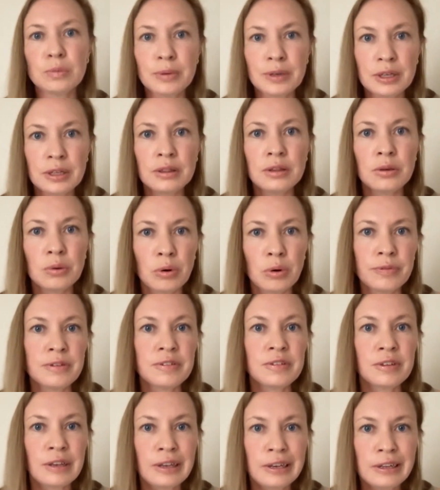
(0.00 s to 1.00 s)
be in the
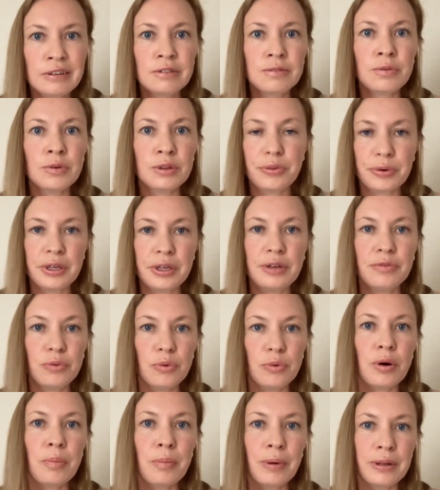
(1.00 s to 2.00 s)
office at least for 3-4